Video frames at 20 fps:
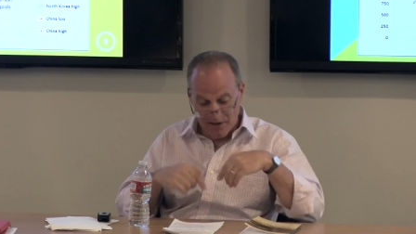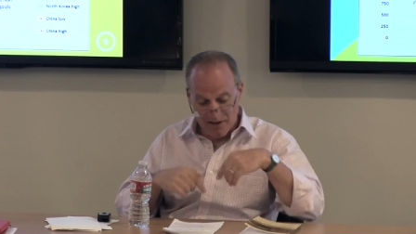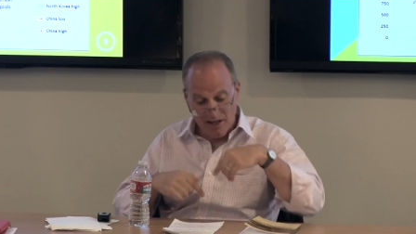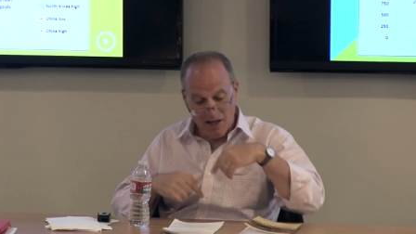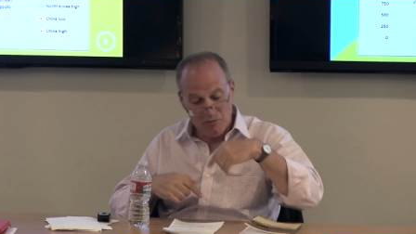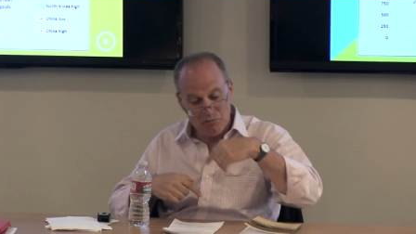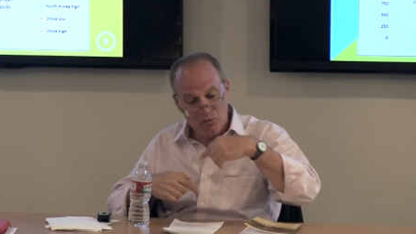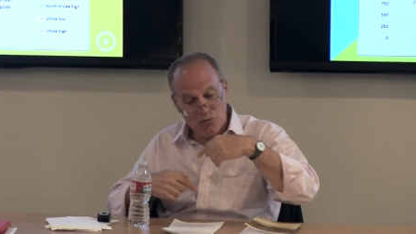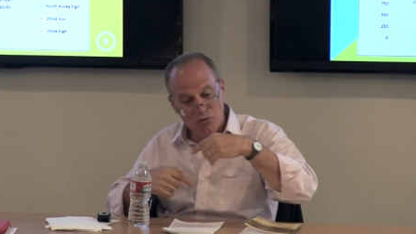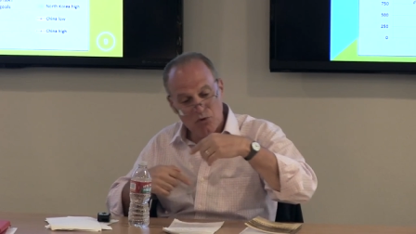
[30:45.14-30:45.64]
only
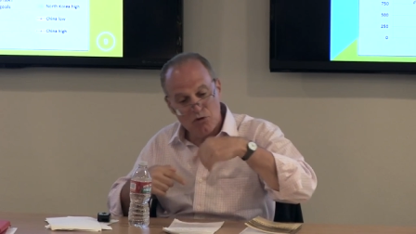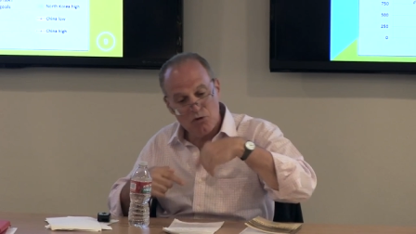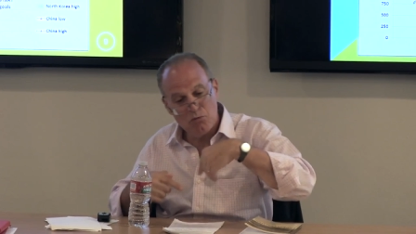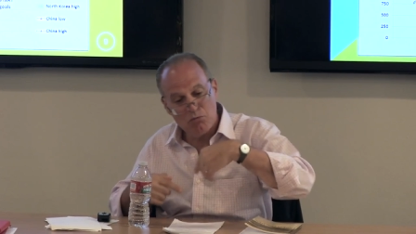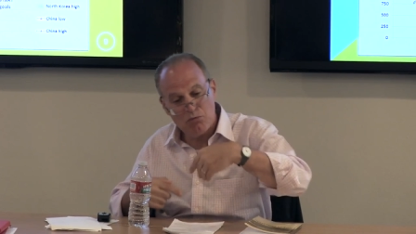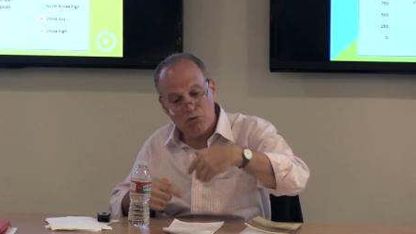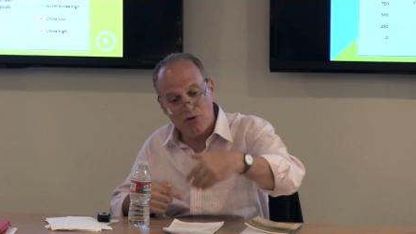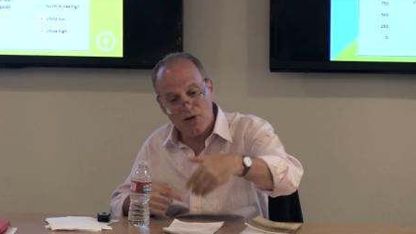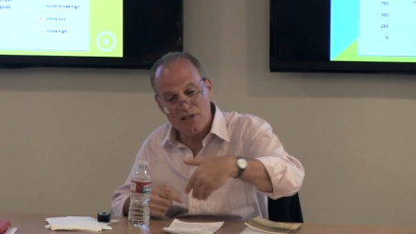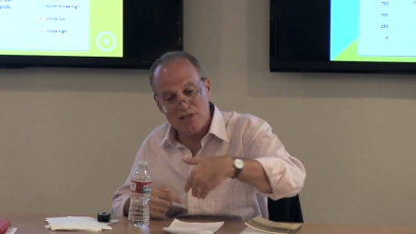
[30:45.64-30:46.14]
that, but when
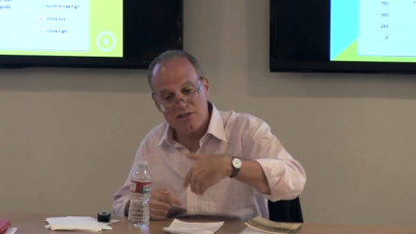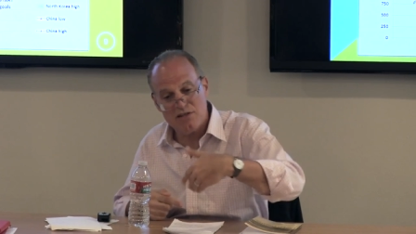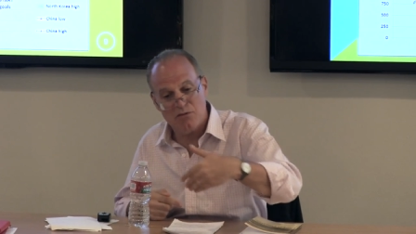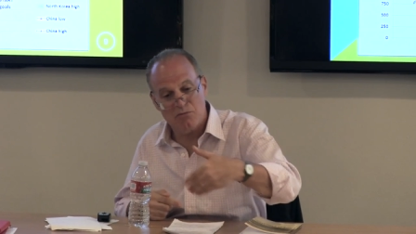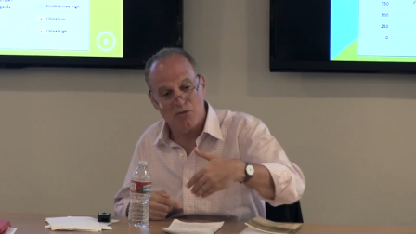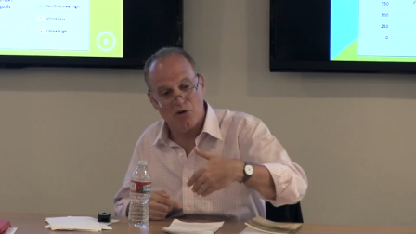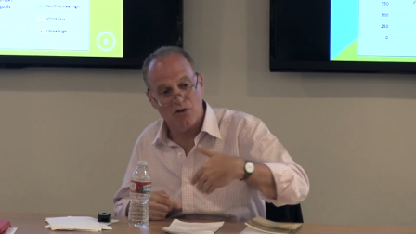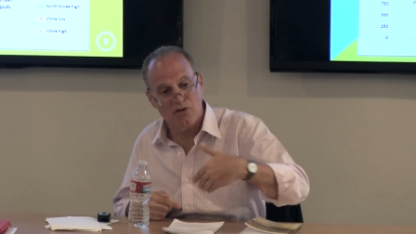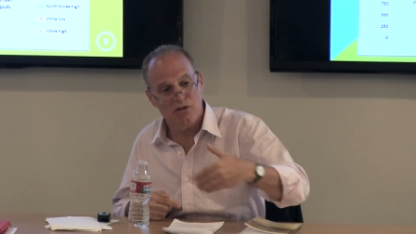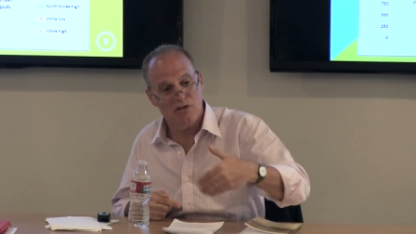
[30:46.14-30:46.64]
you press
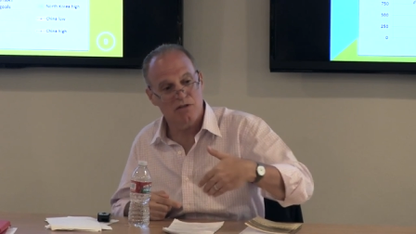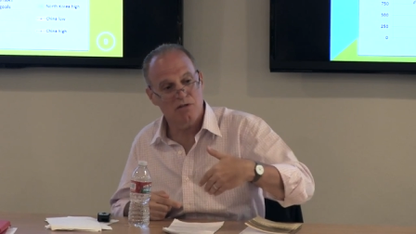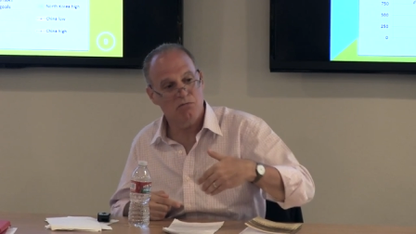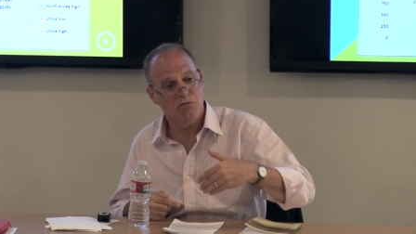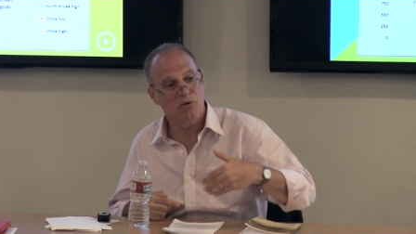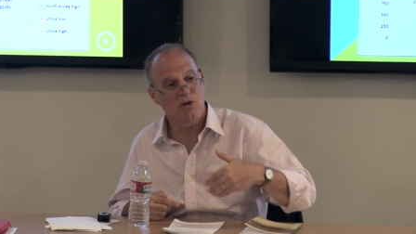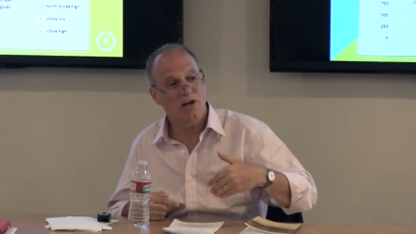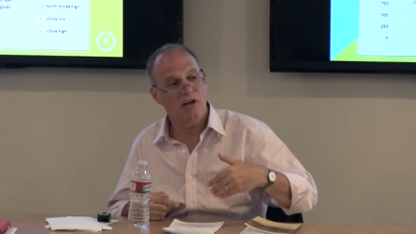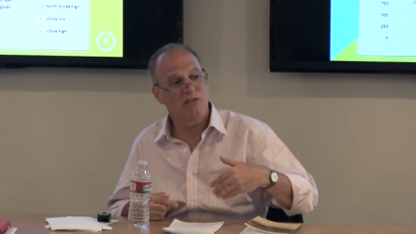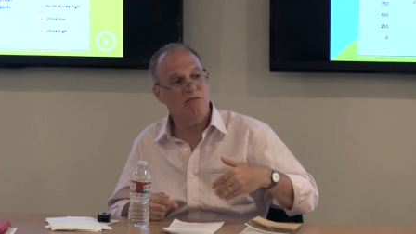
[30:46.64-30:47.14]
them on this
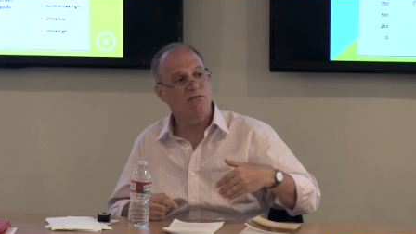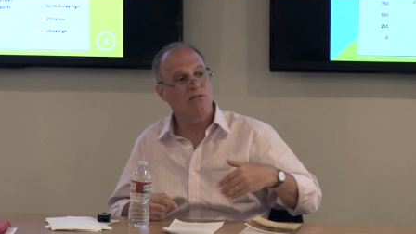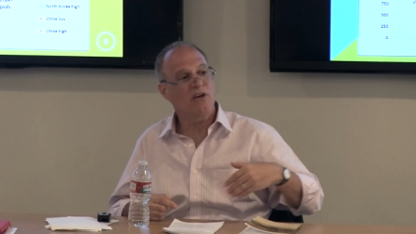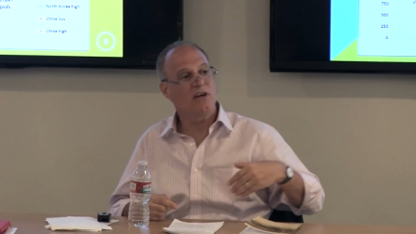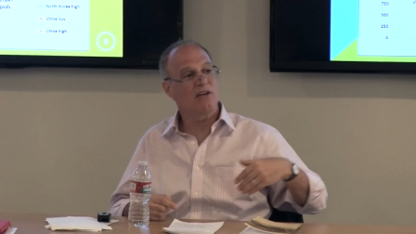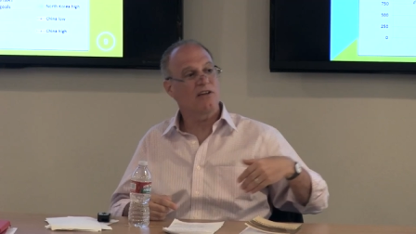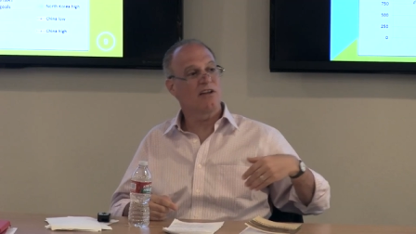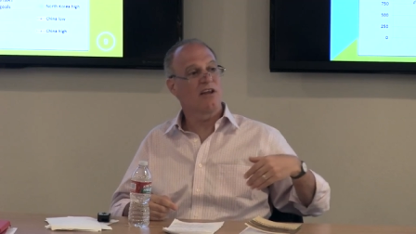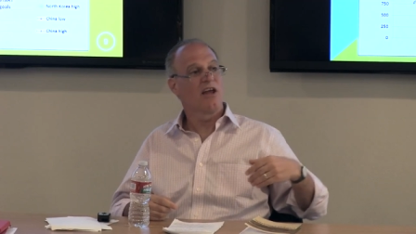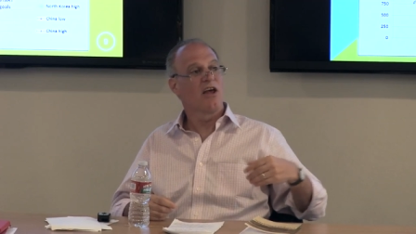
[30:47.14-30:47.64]
point, I
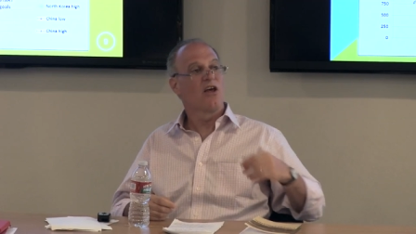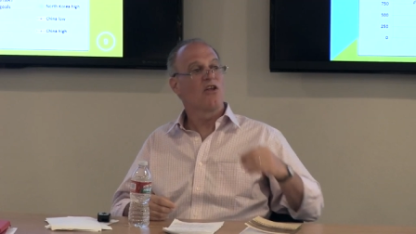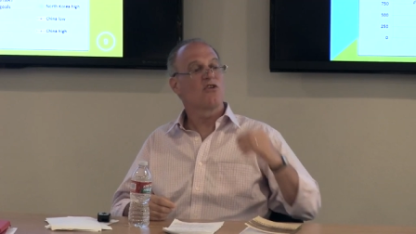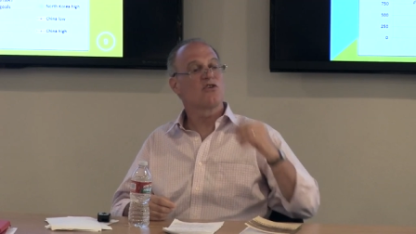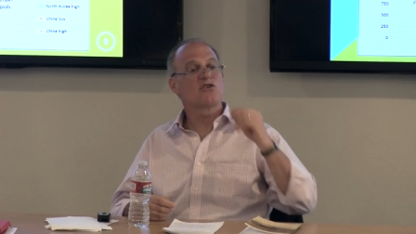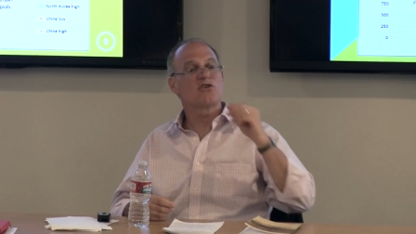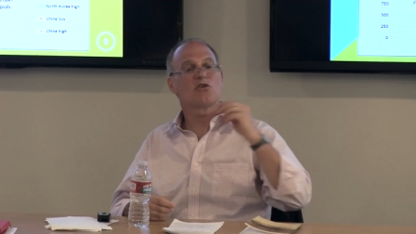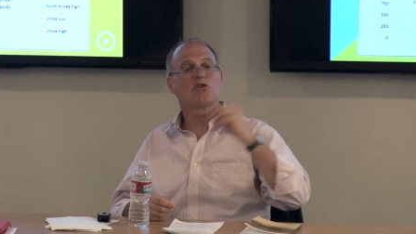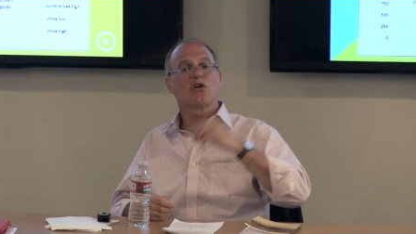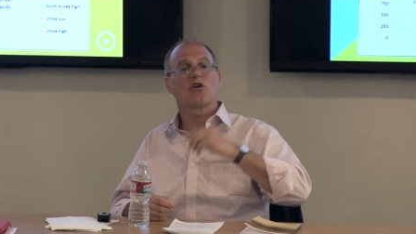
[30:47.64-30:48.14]
find
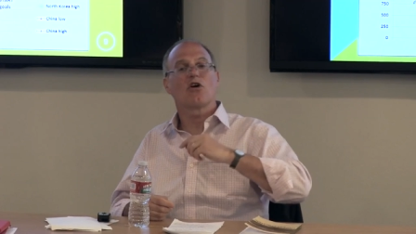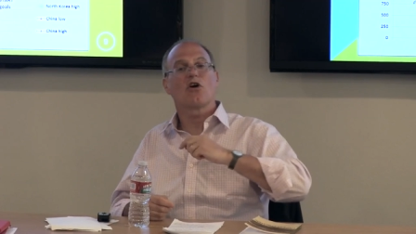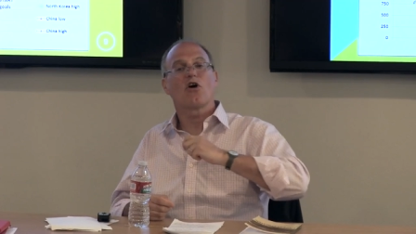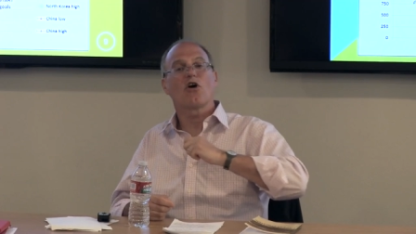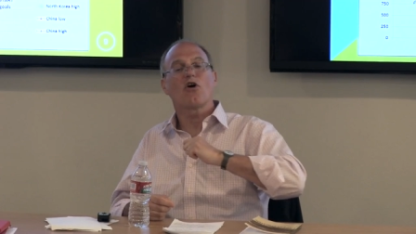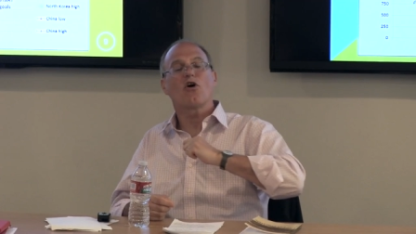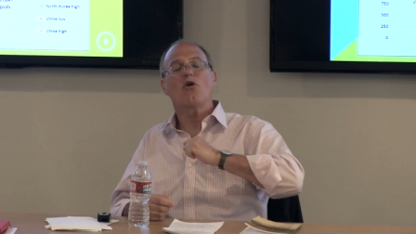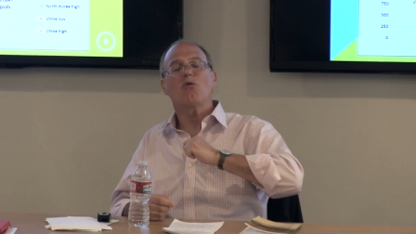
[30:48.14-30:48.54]
there's on a,